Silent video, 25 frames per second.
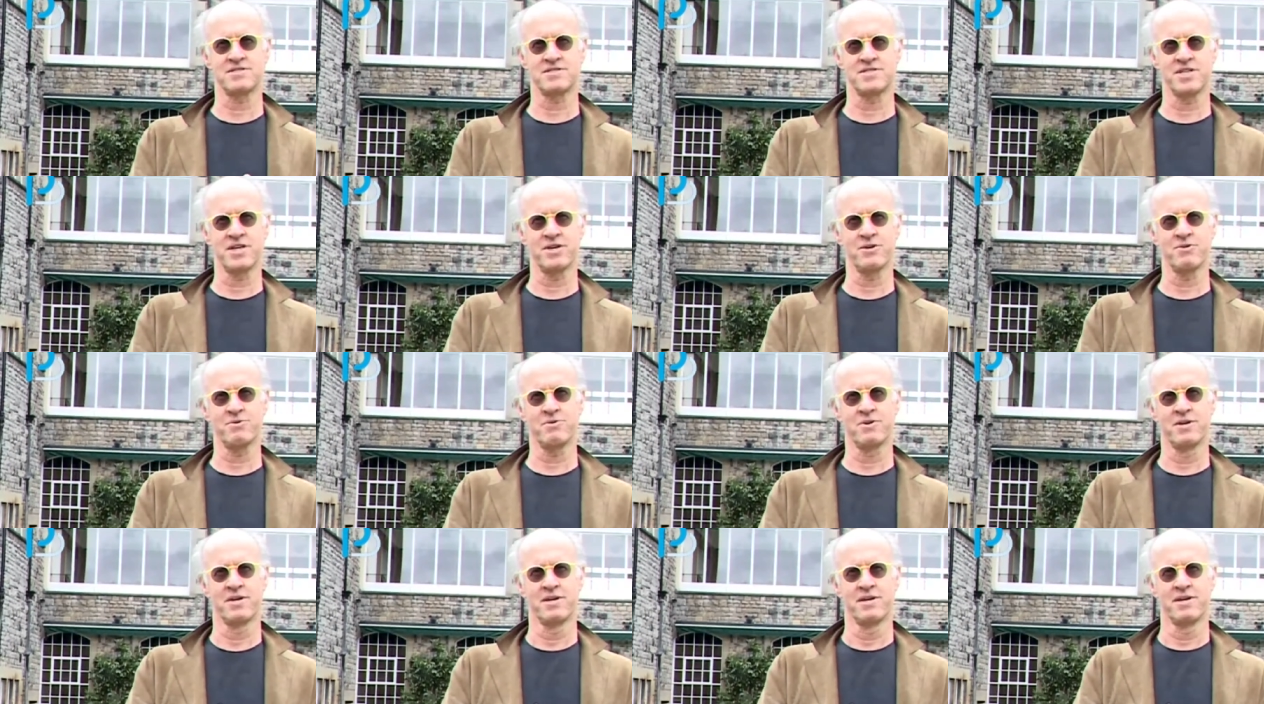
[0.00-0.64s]

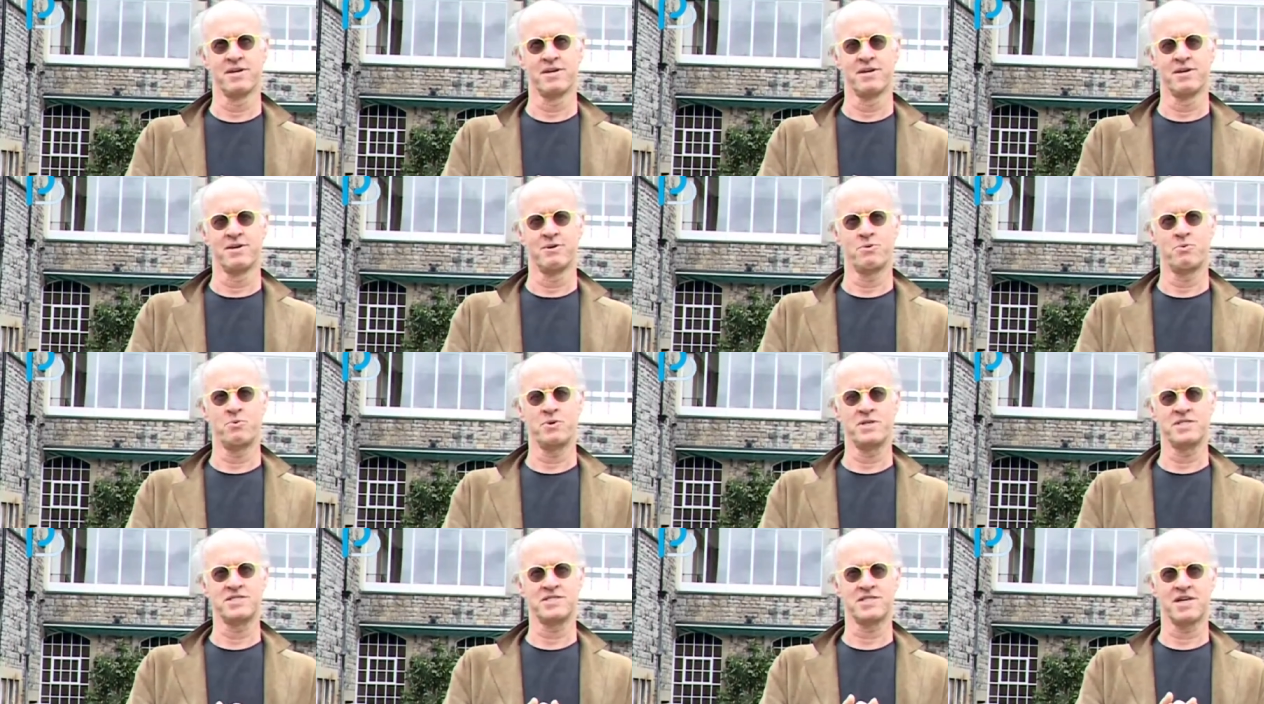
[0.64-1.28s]
So
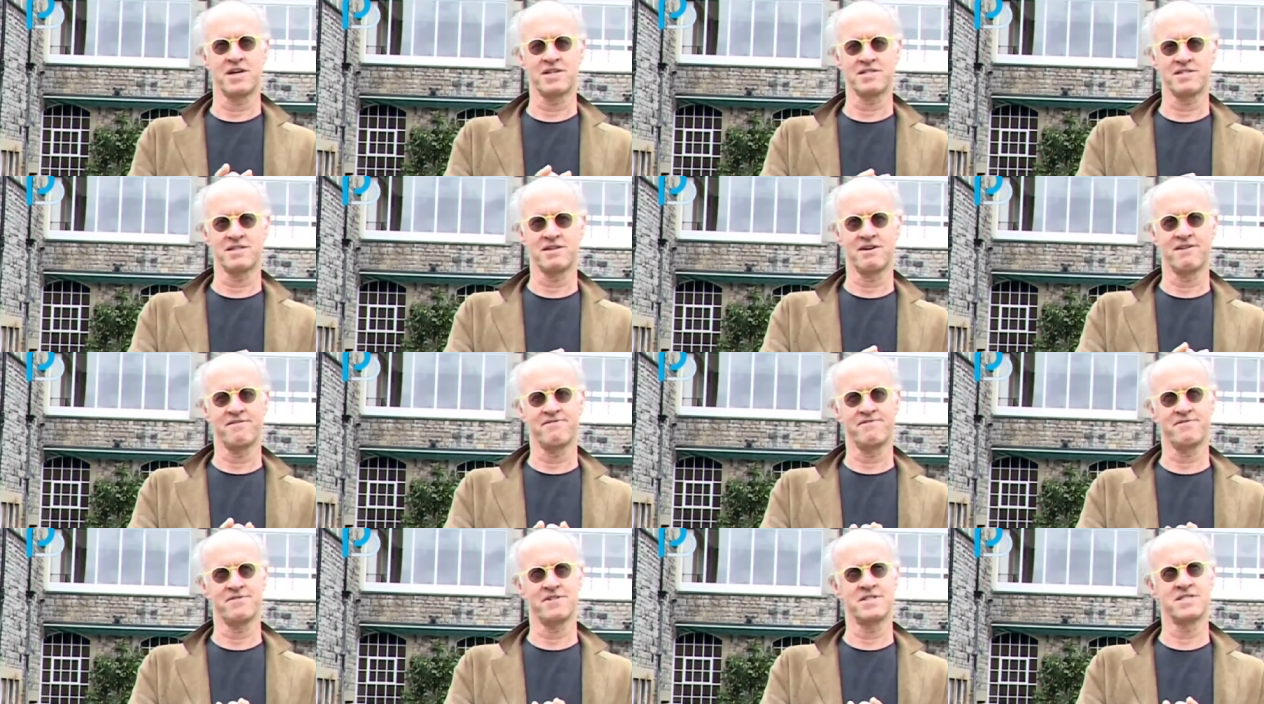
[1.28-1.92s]
we started our
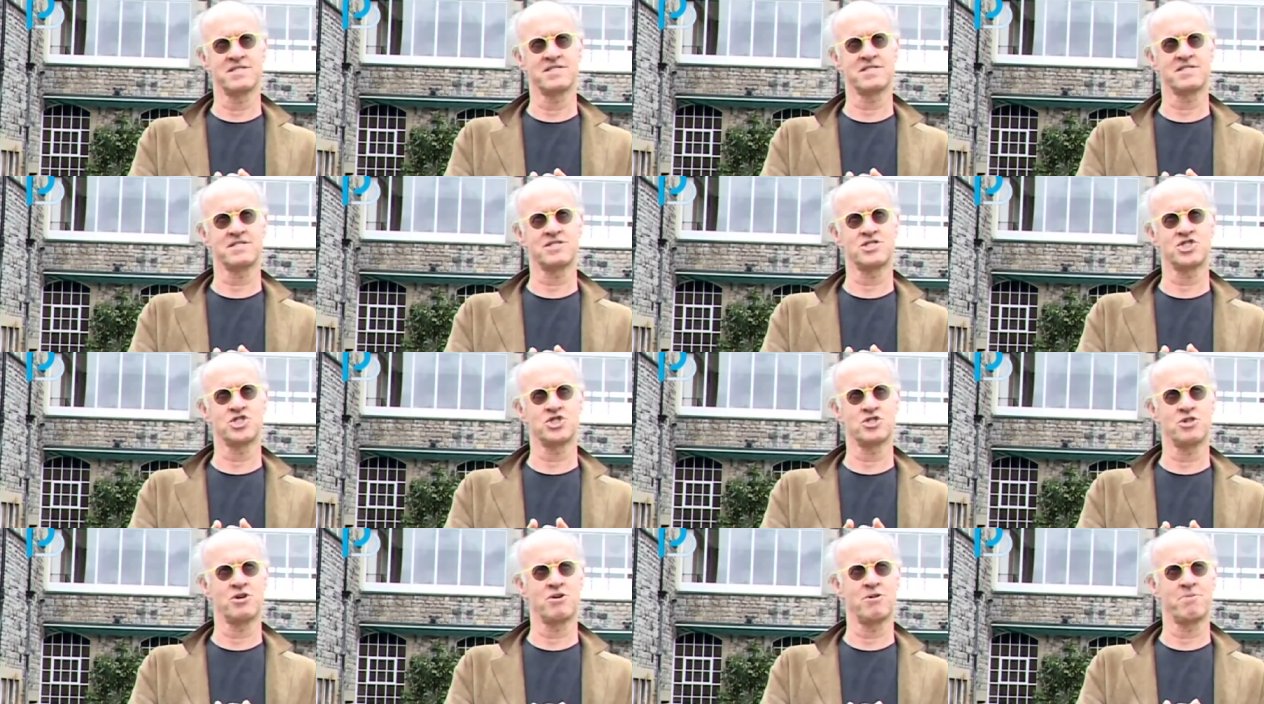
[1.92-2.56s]
first
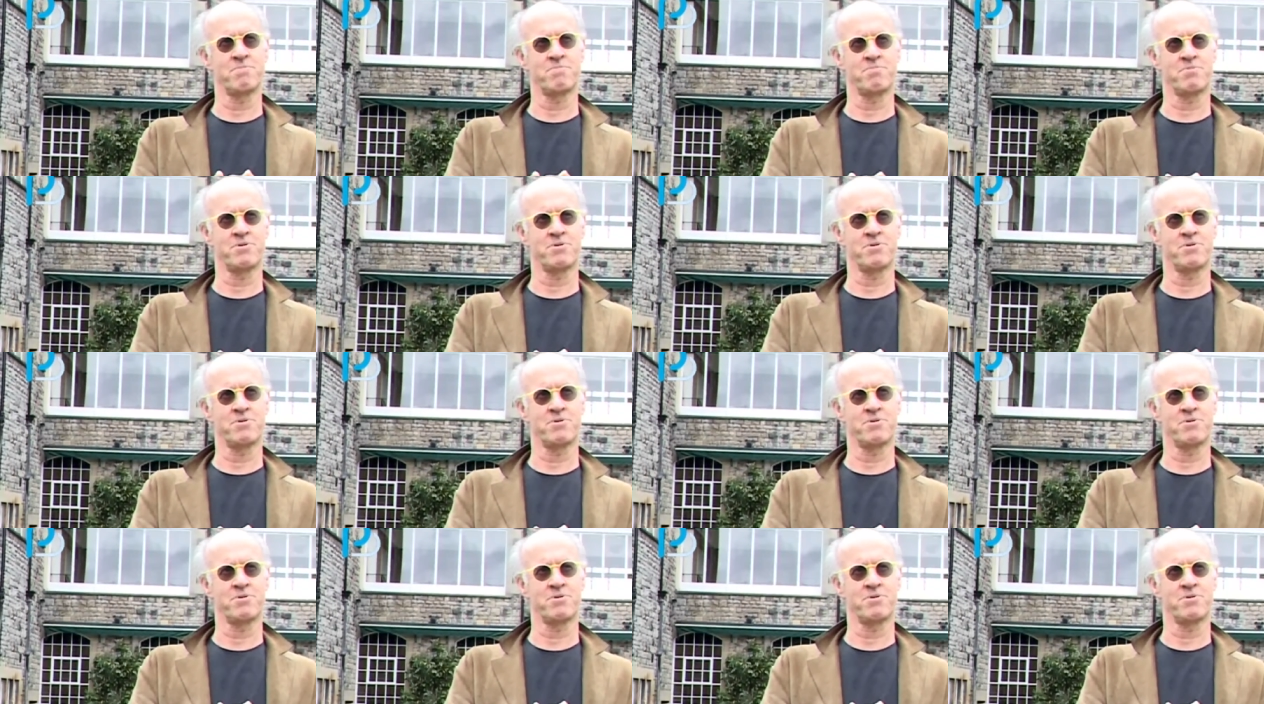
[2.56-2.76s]
shop